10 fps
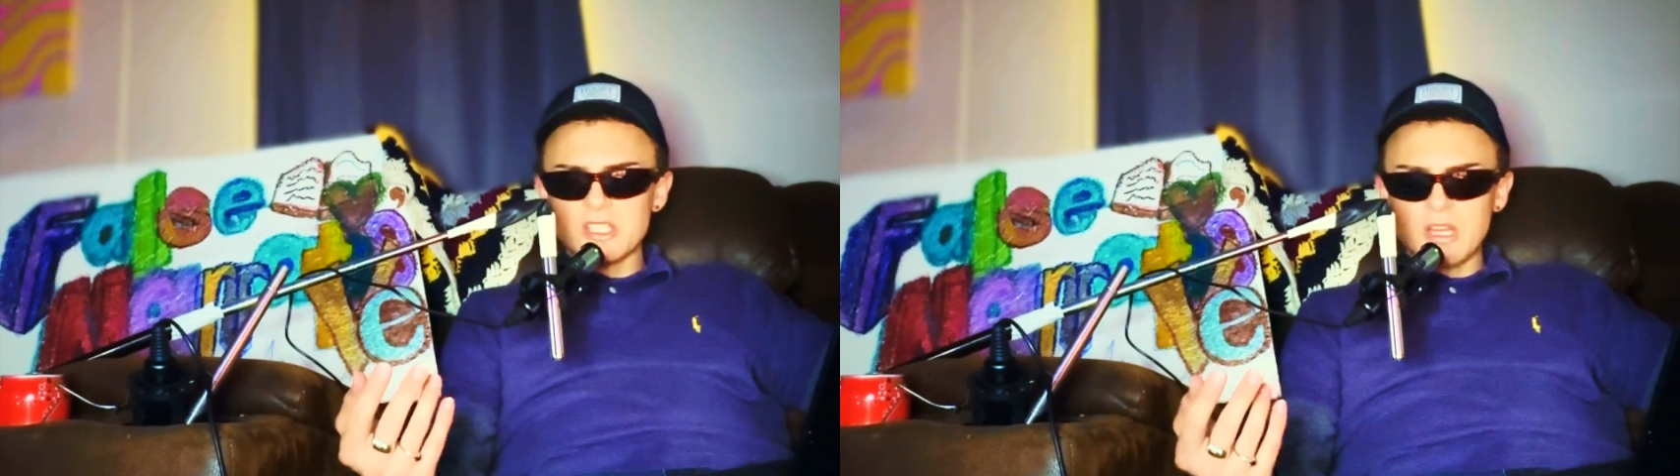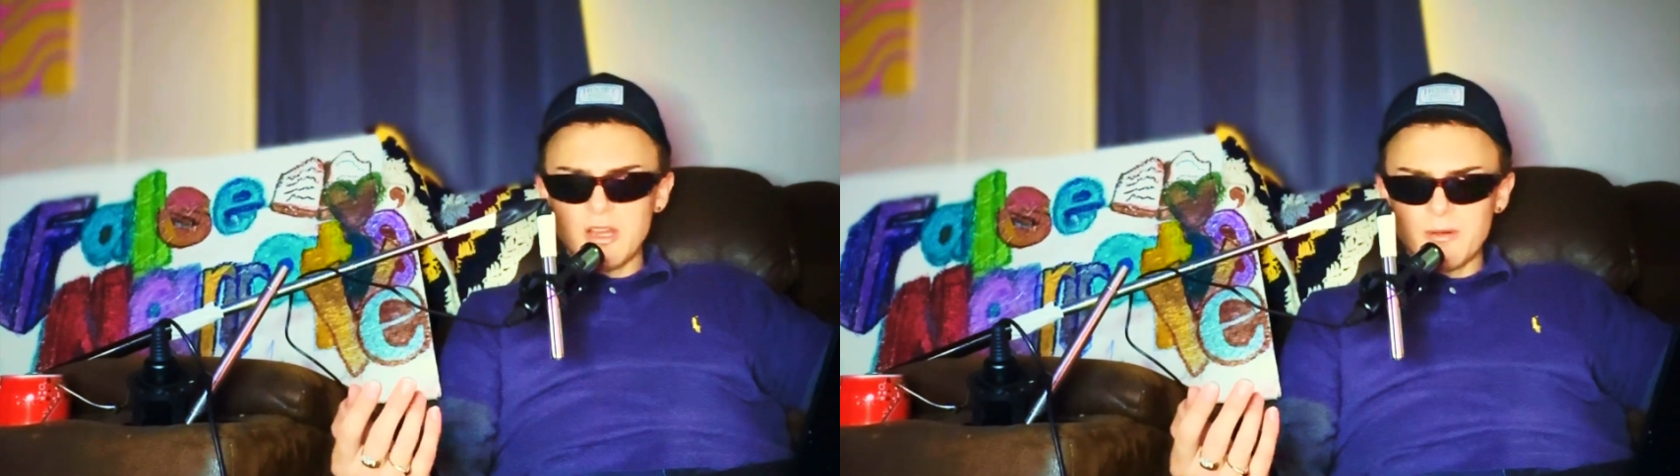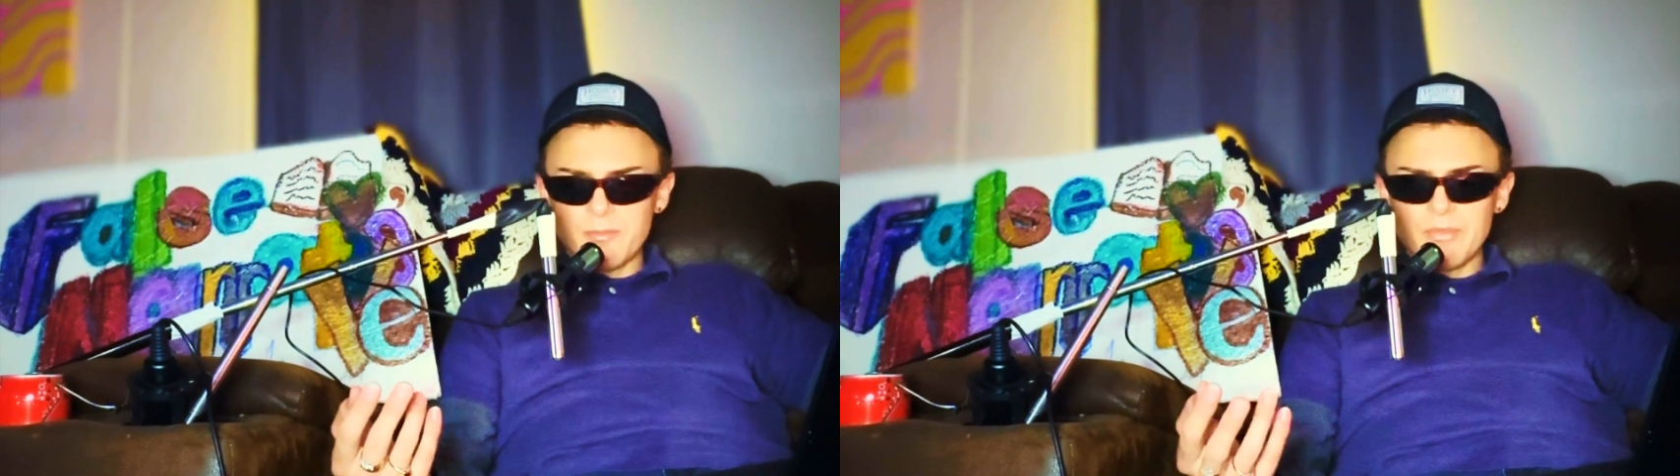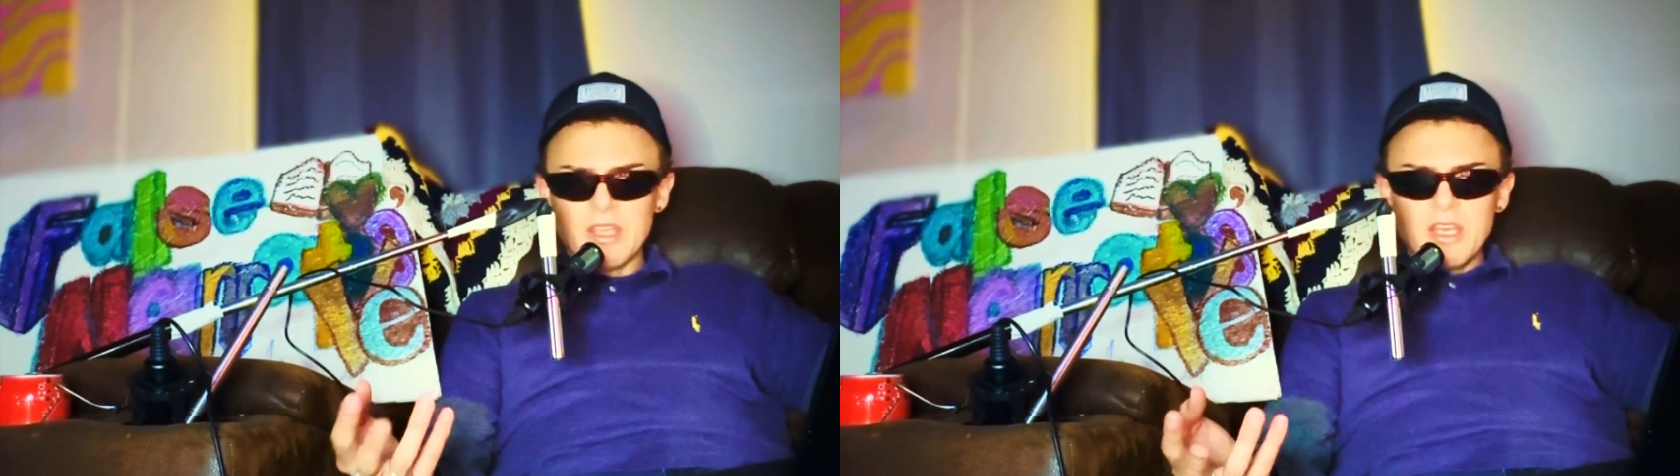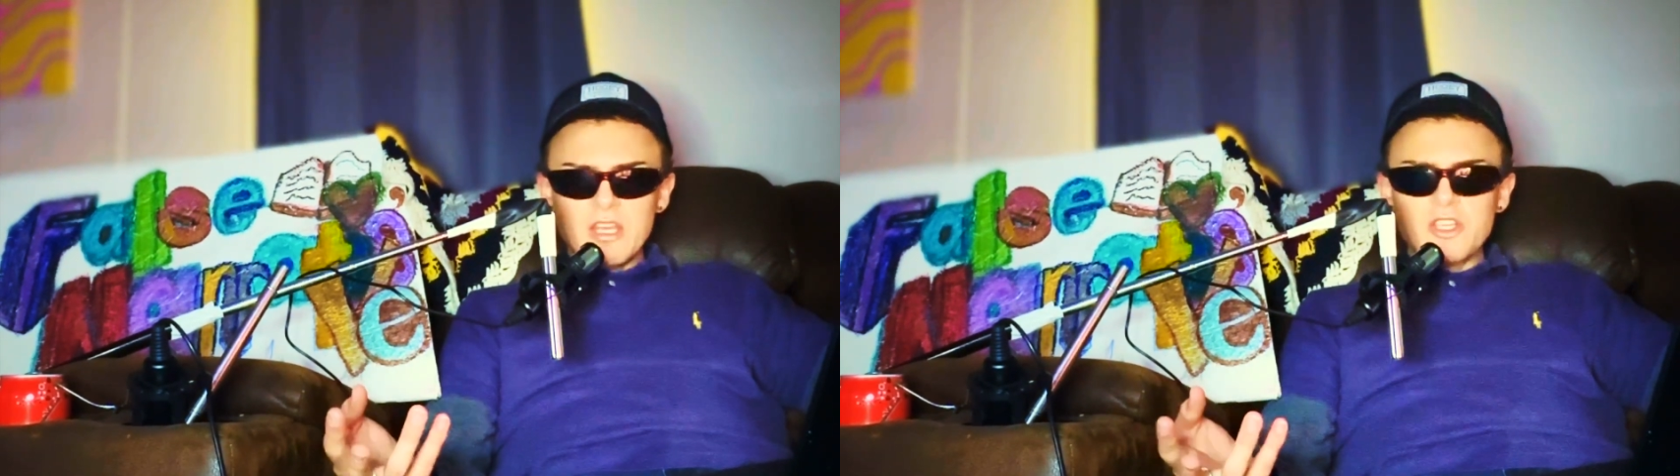
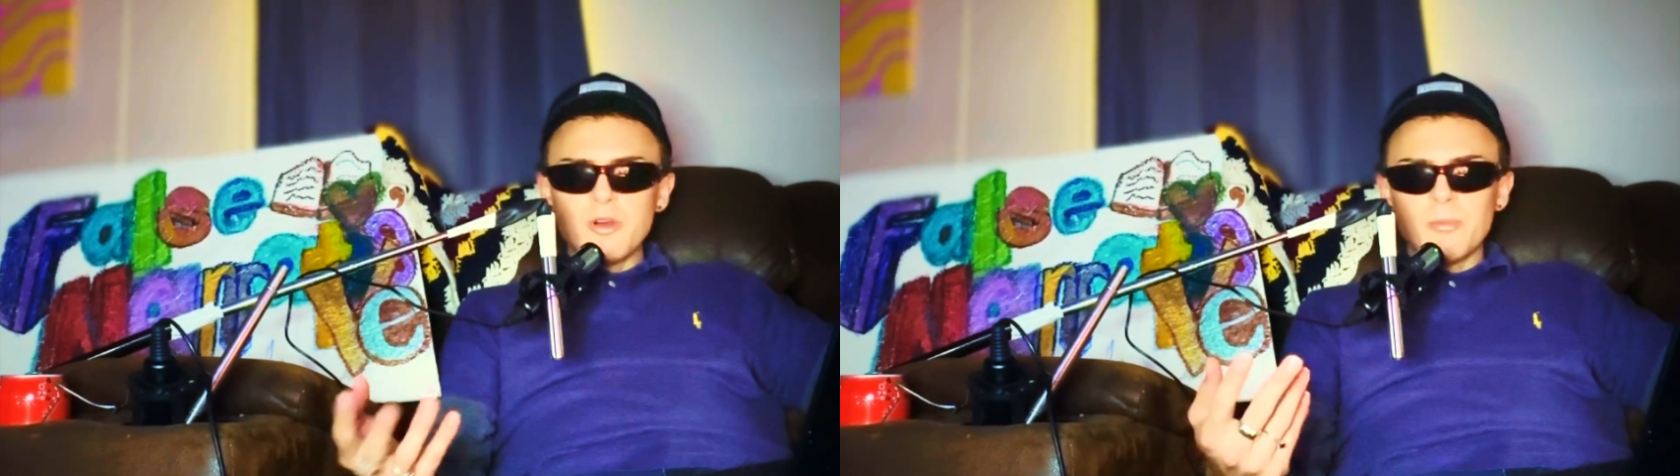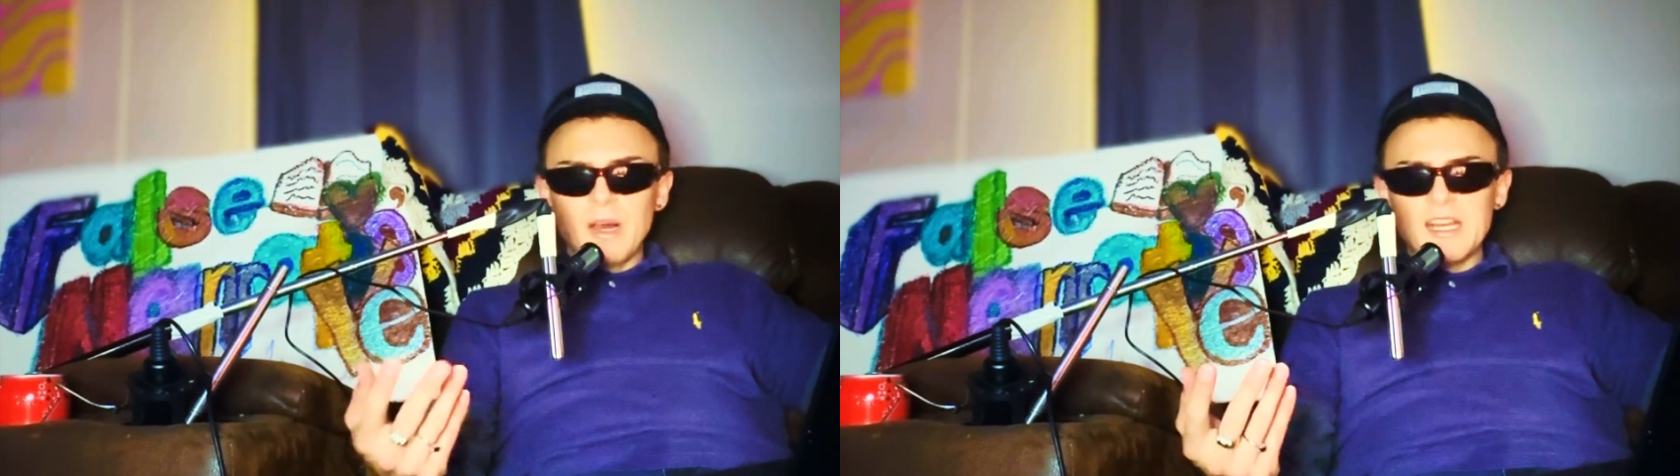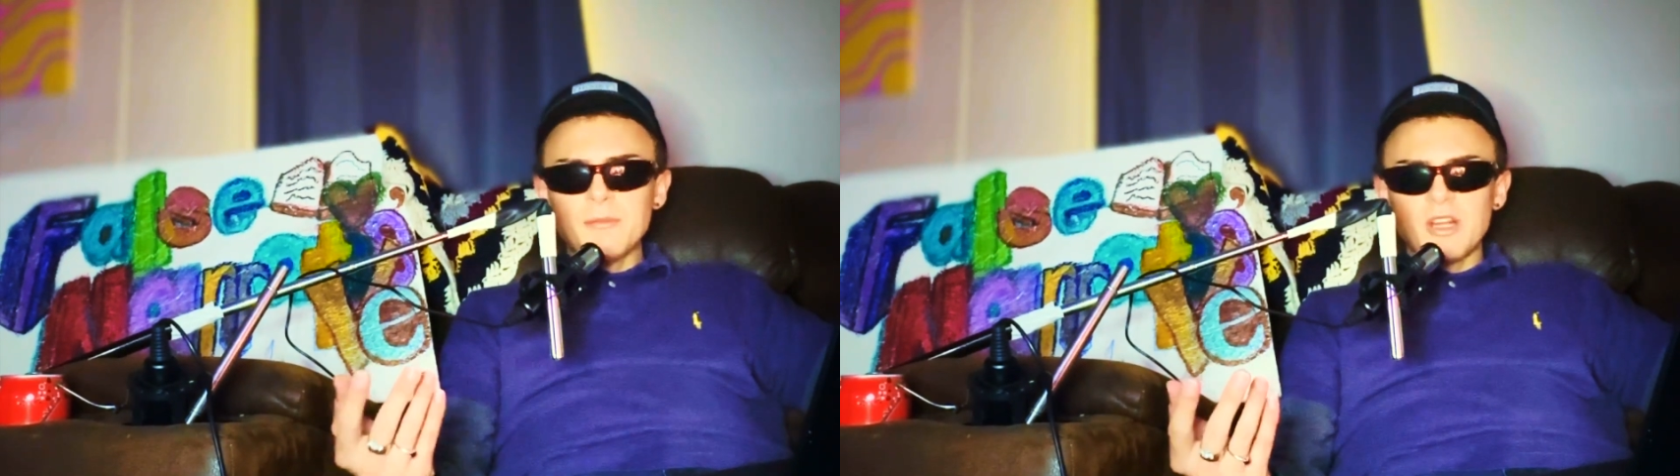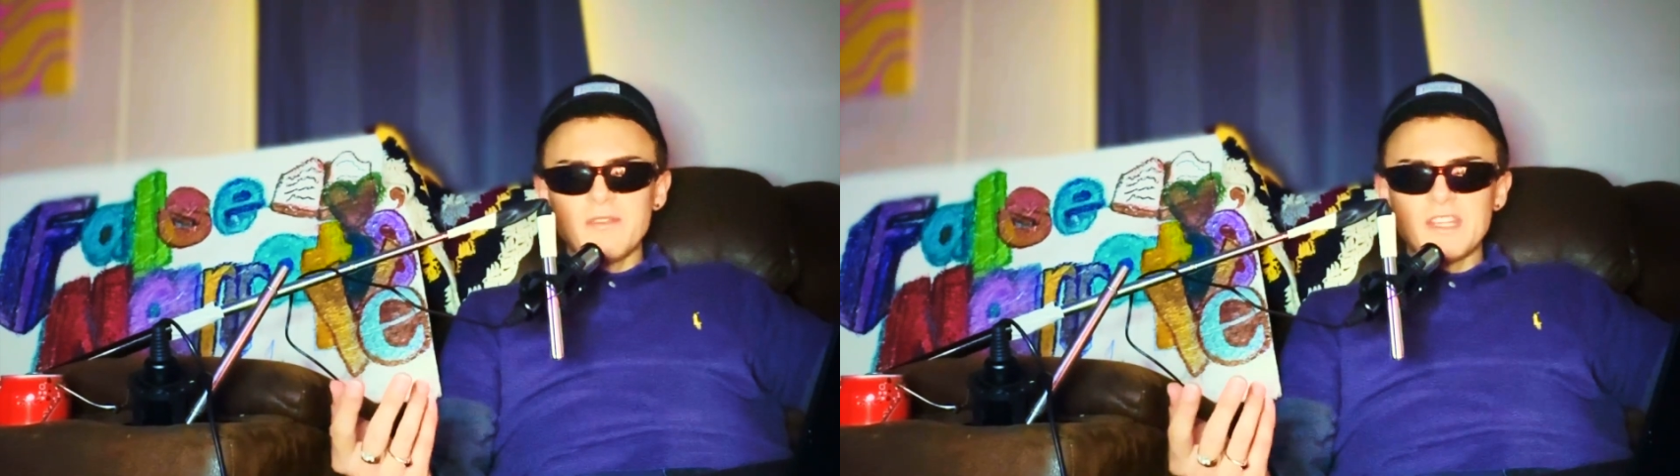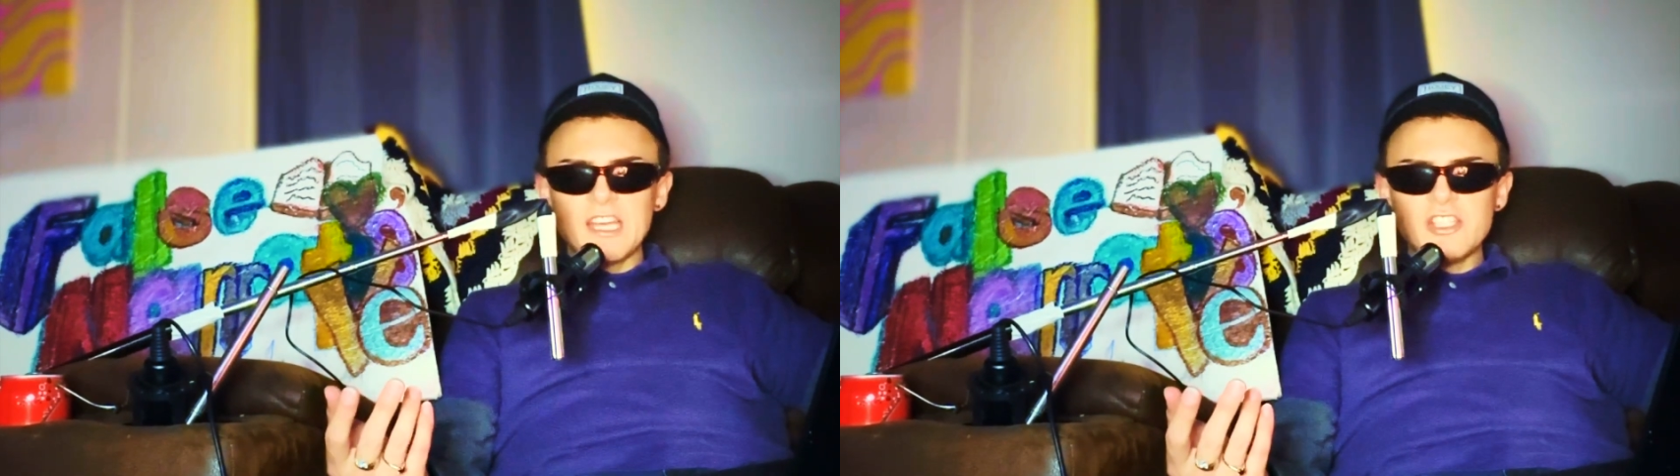you know, body
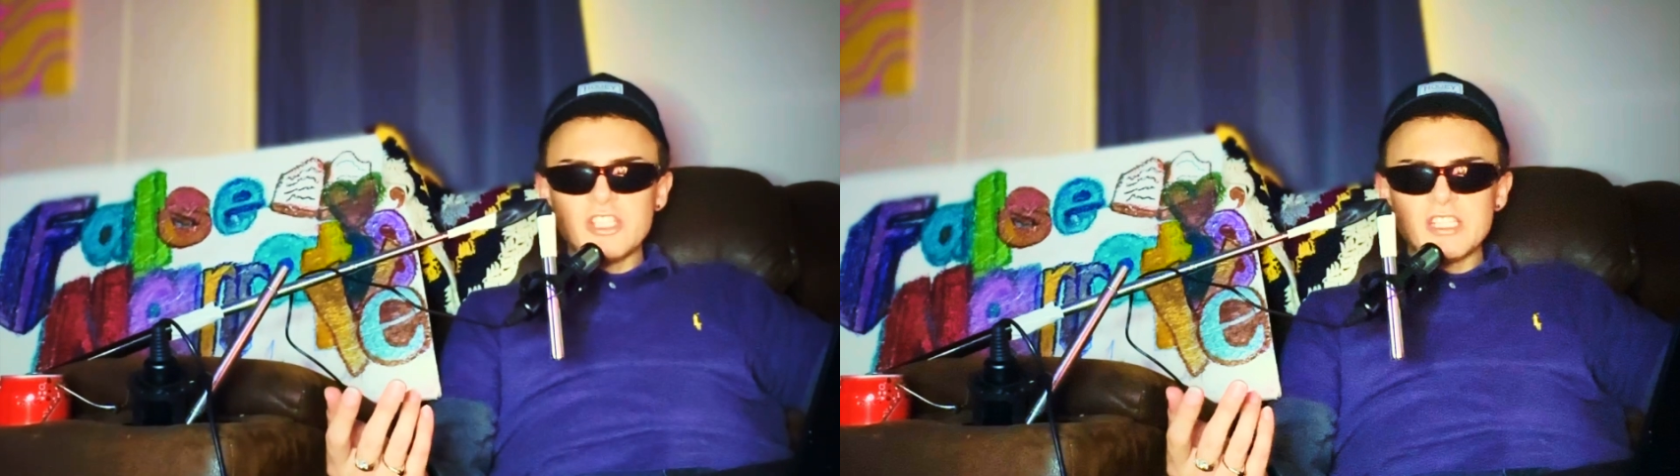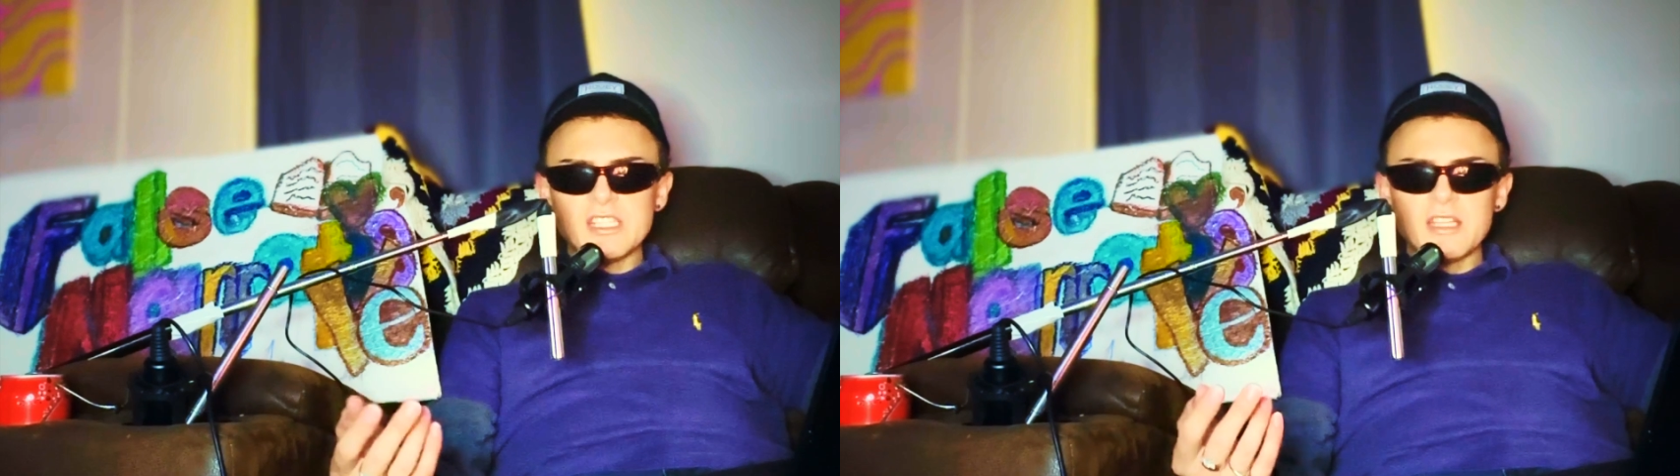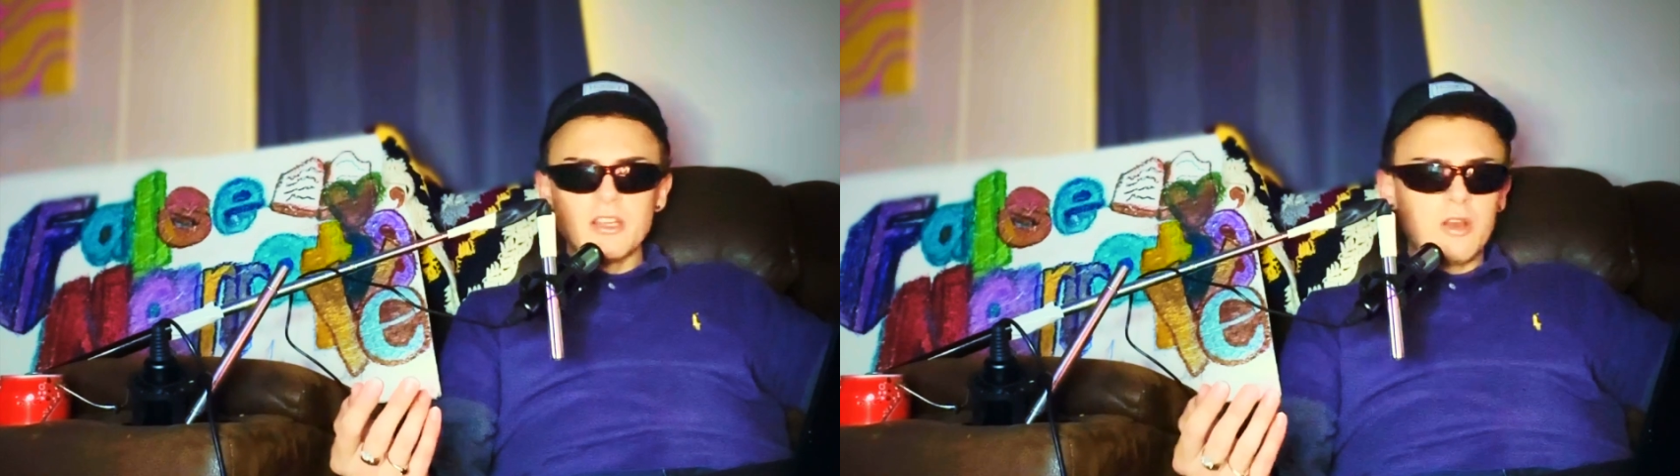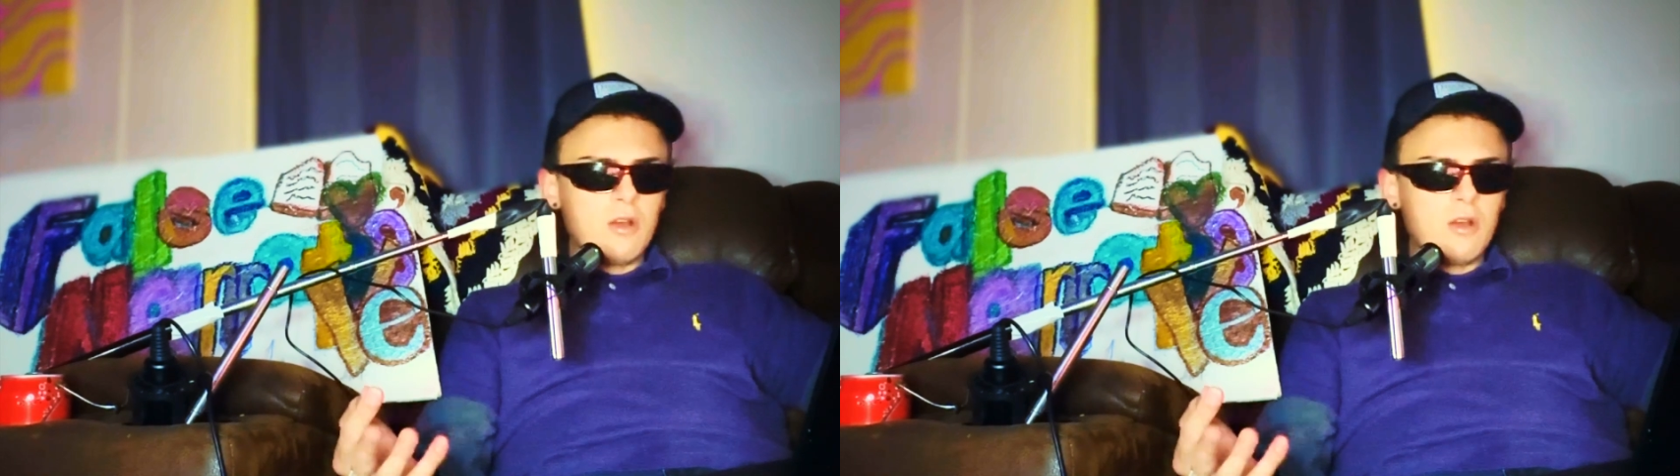modifications, like